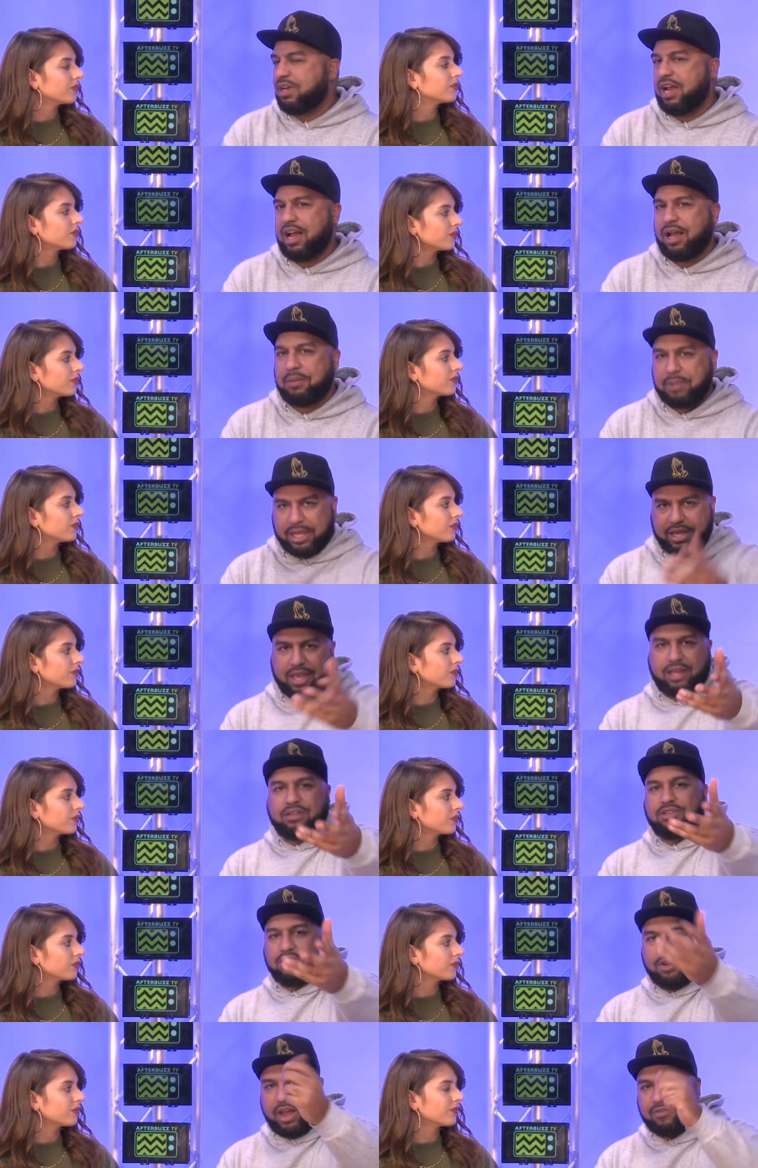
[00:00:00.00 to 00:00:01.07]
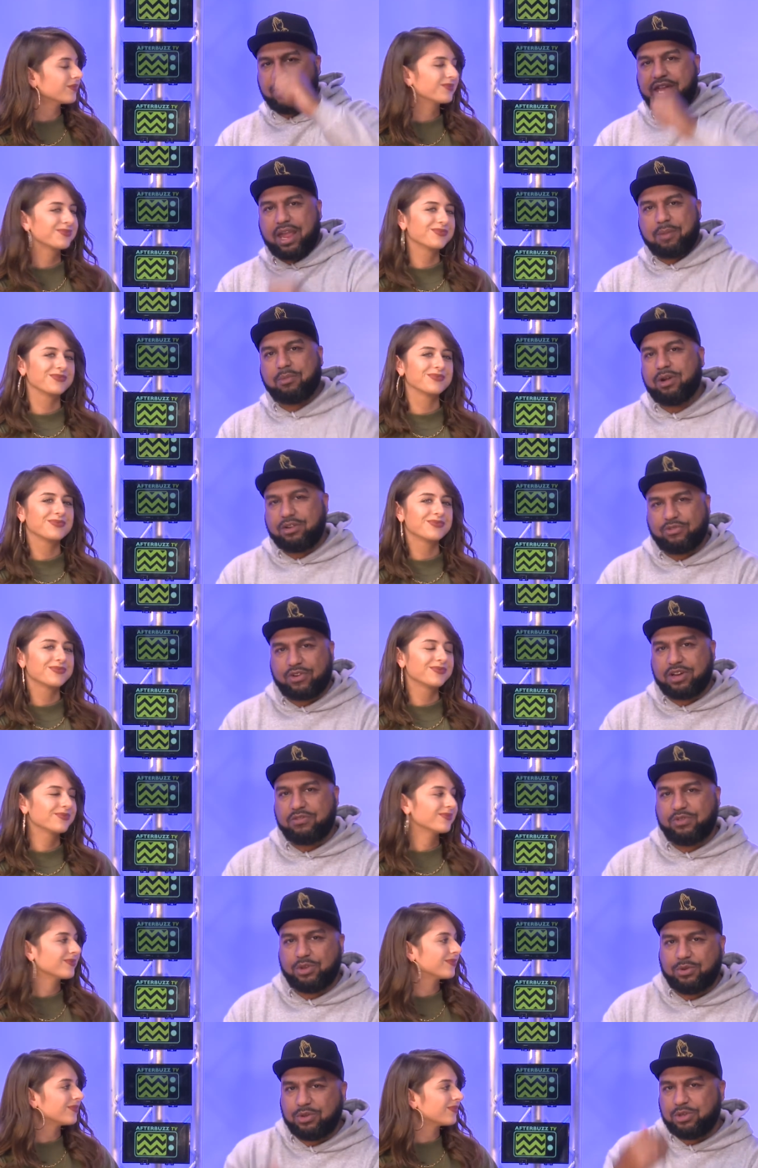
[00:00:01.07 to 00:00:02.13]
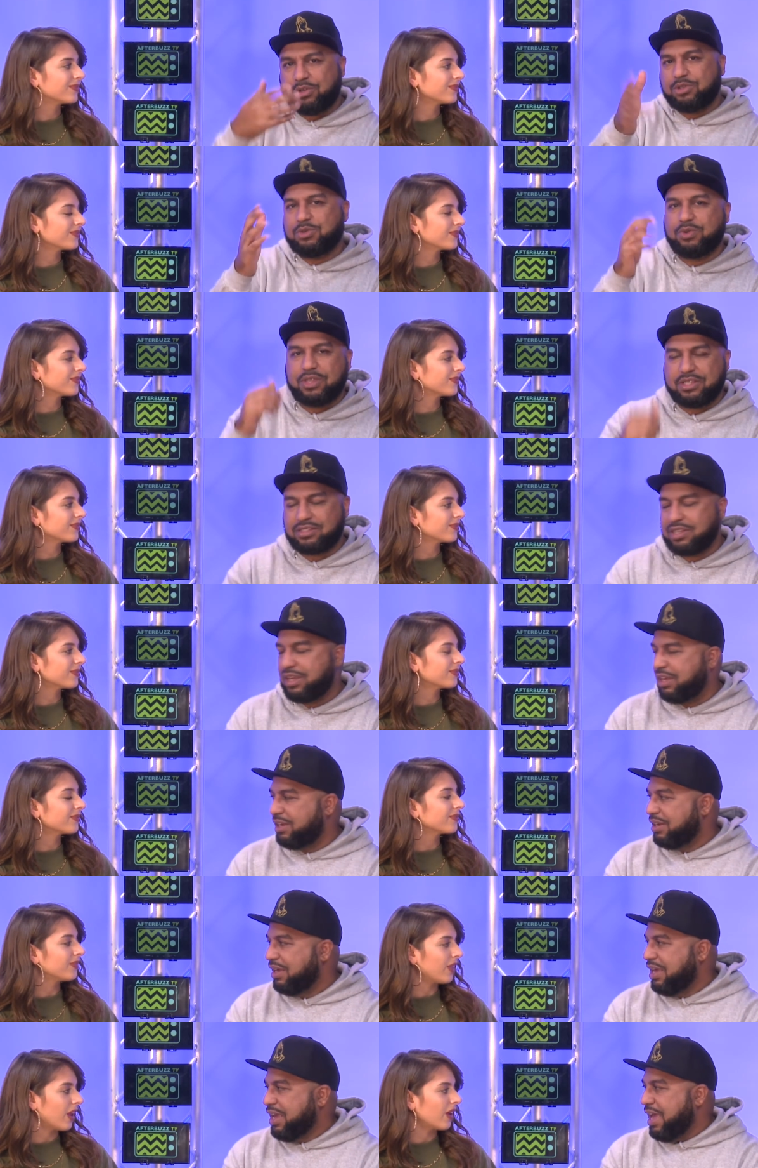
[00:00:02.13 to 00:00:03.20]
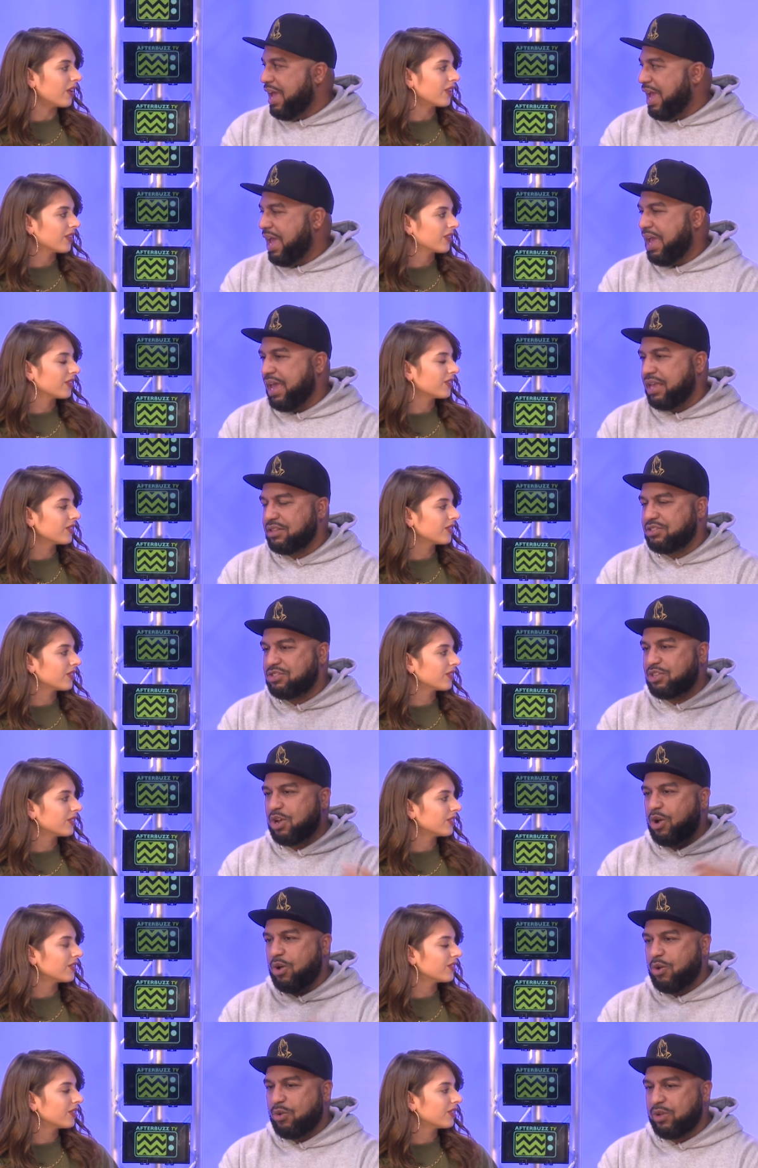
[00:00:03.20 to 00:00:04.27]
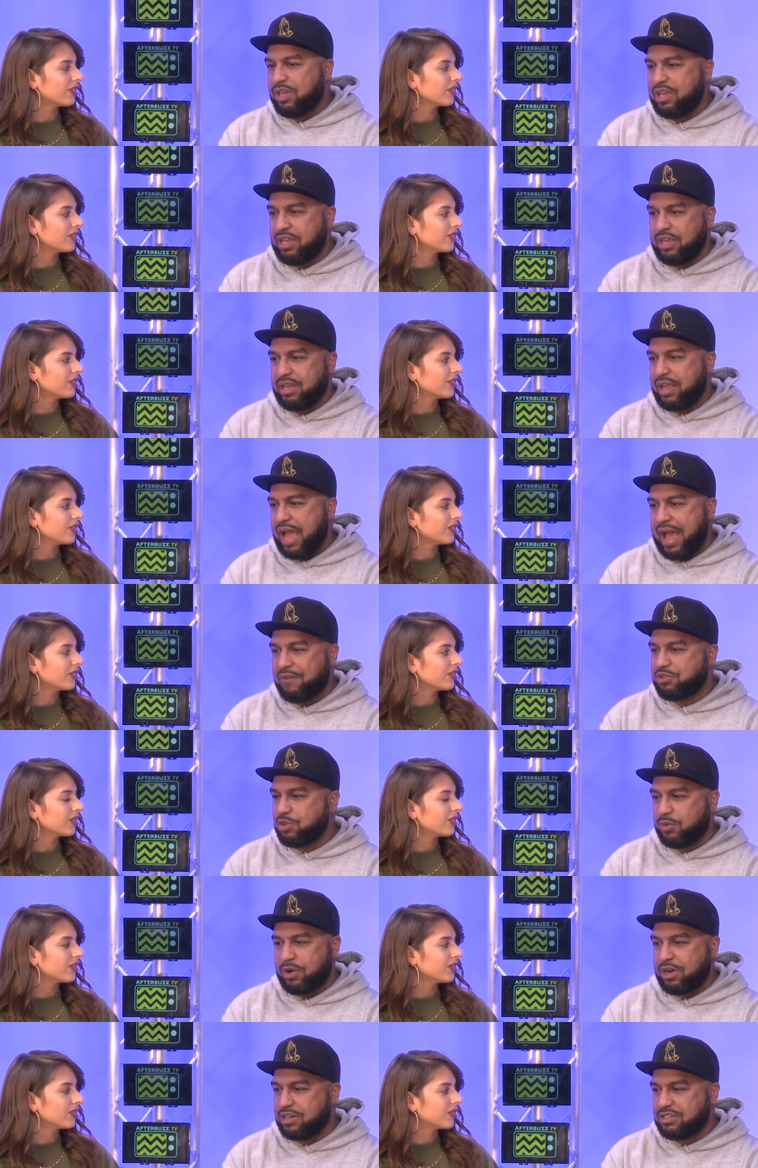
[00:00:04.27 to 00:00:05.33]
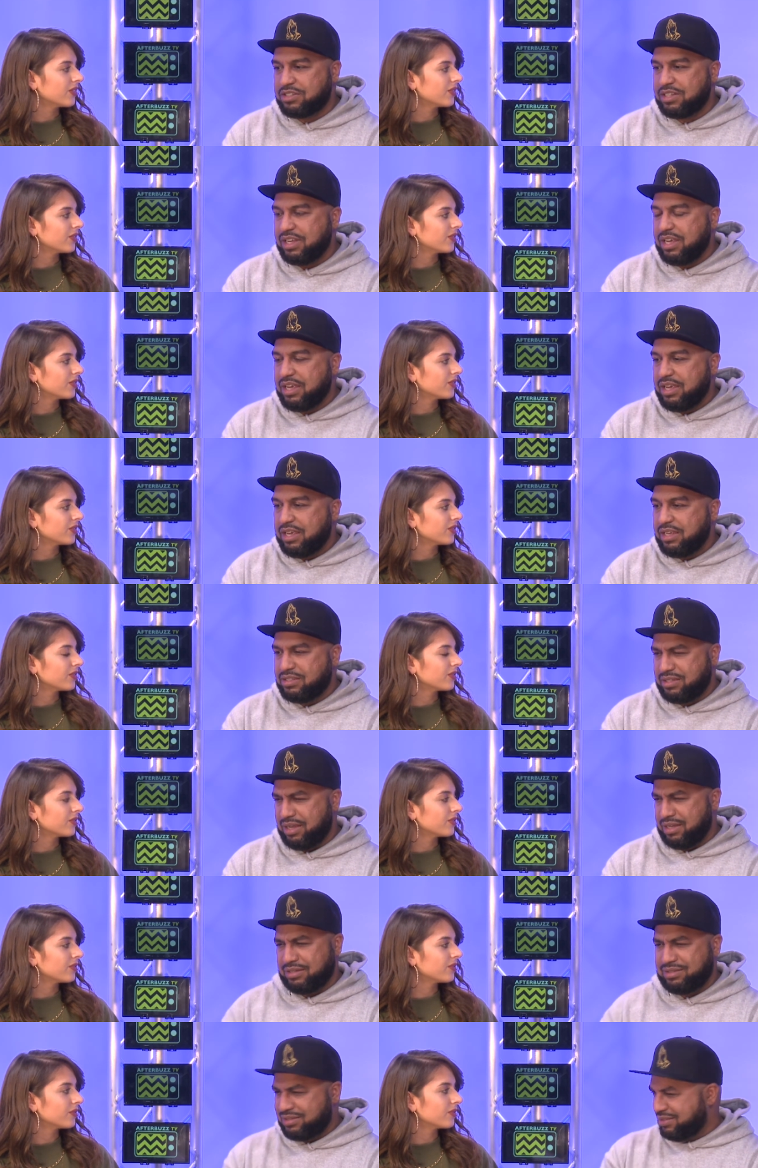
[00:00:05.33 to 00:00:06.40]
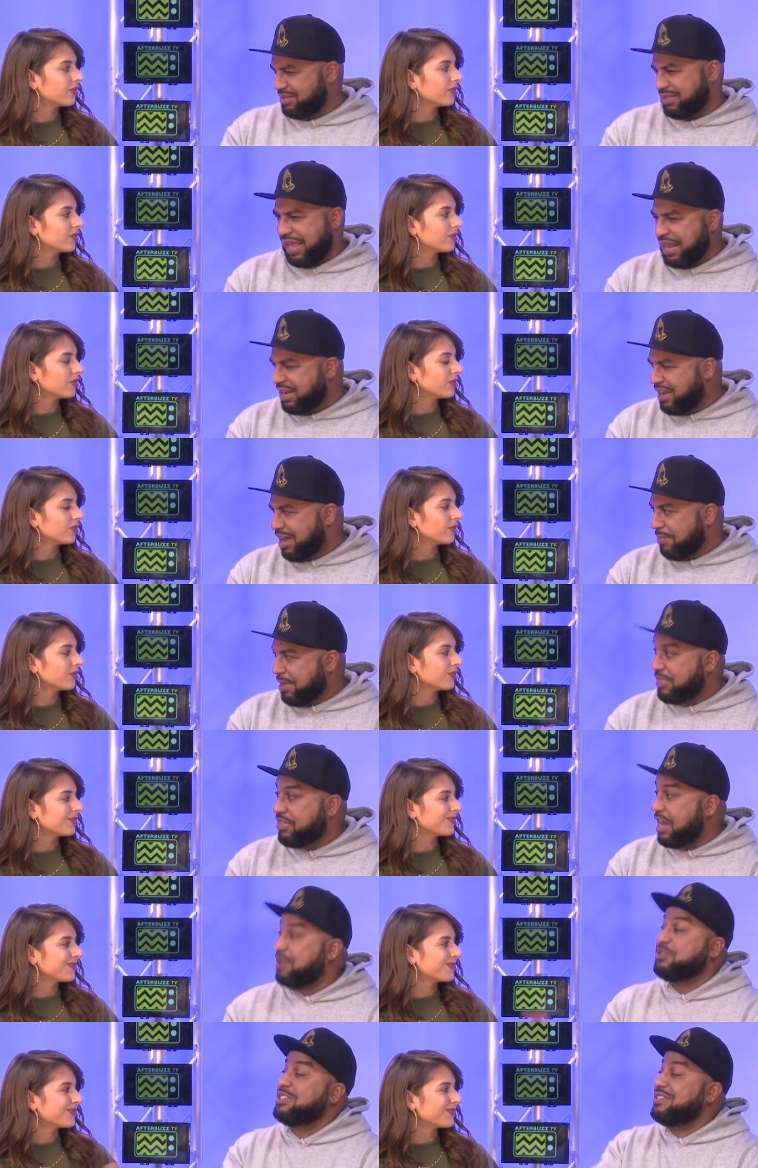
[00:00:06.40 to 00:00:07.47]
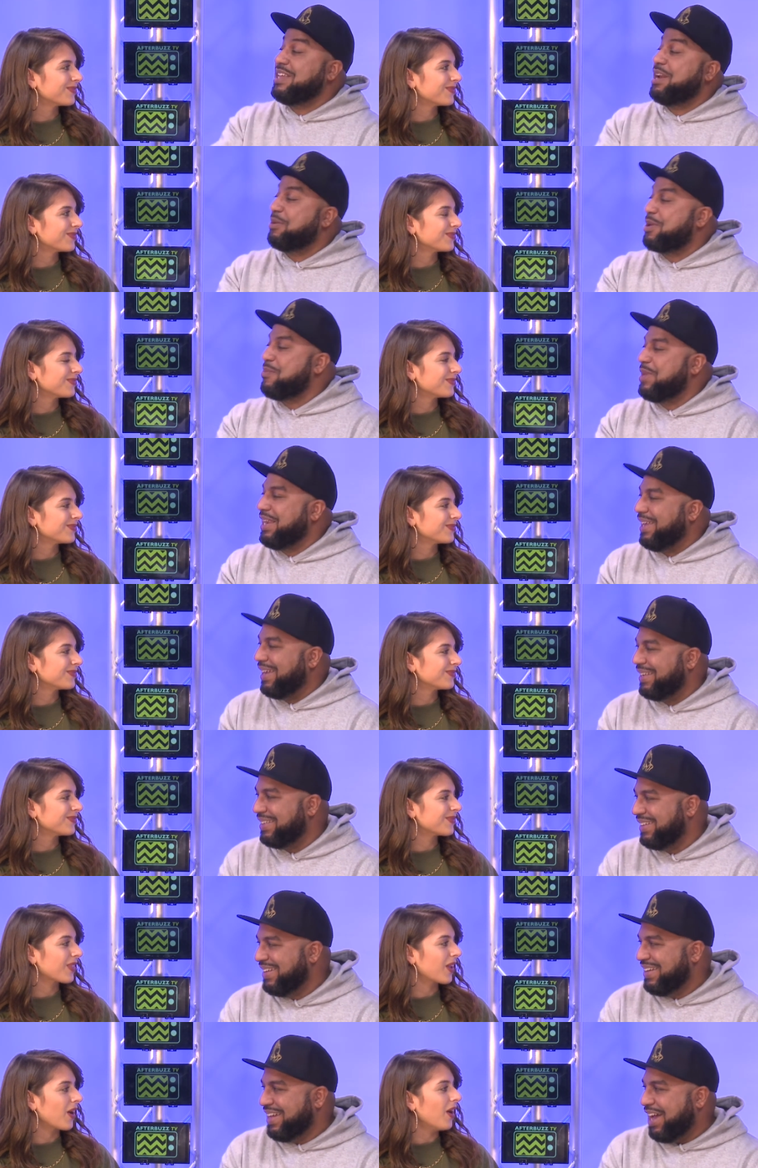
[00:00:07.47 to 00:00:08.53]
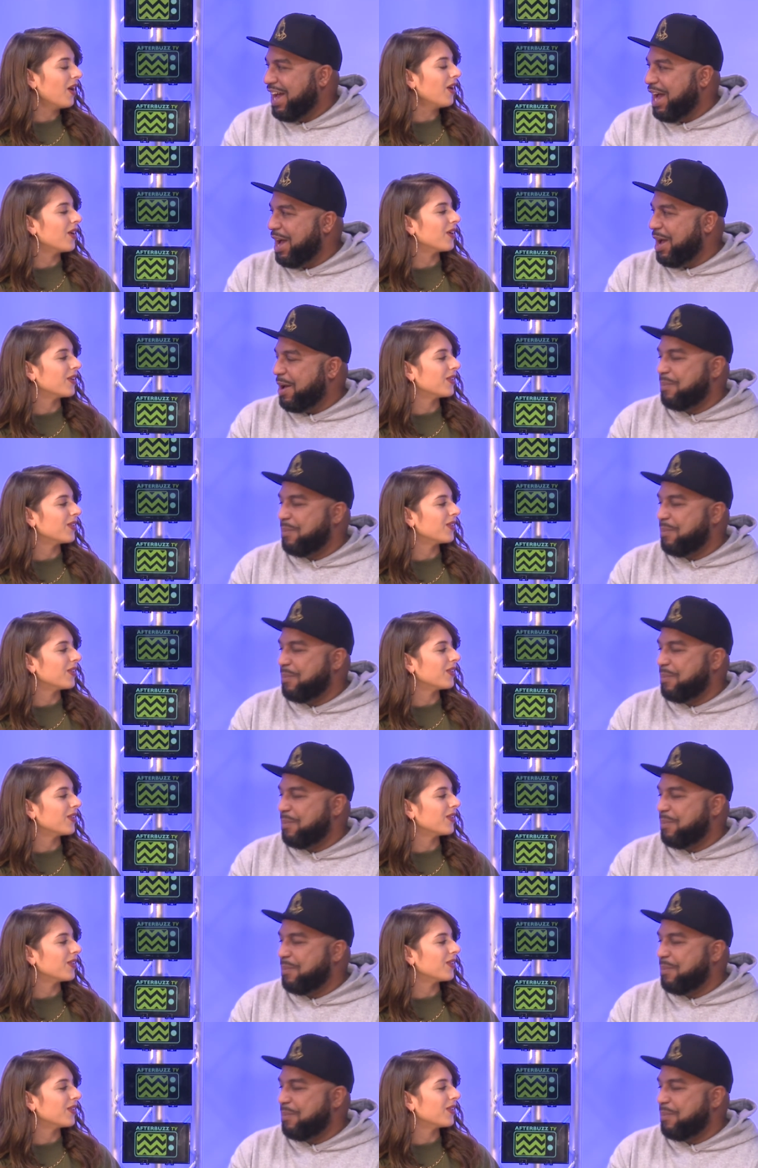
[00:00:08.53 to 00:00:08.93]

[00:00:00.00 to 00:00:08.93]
Speaker 1: Um, again, you have a camera in front of you and you're doing the scene. Yeah. And so he afterwards, he says, stand up. He thought I was a stand up comedian um, oh.